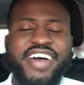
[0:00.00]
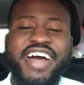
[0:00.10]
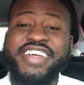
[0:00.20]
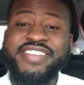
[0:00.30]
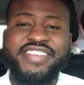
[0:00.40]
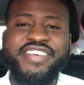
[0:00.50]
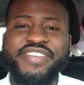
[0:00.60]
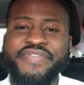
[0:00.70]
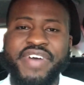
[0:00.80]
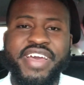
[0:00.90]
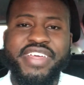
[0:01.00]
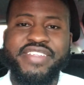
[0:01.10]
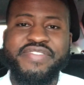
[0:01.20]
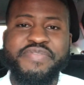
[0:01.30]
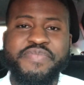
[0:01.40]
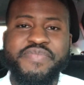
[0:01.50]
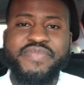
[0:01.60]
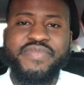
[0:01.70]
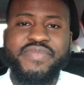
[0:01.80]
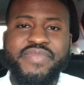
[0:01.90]
I see your fight.
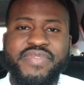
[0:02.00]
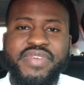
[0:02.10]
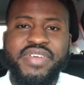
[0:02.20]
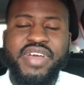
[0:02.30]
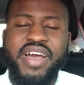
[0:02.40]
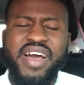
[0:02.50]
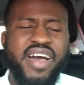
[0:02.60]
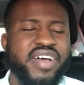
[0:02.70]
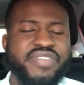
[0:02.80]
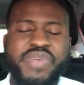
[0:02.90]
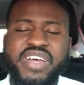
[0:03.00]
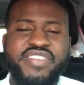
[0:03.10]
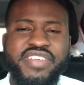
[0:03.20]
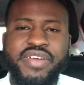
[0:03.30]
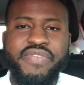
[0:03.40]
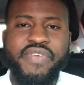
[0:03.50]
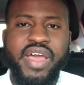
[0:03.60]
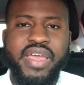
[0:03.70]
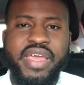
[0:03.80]
I see your fight.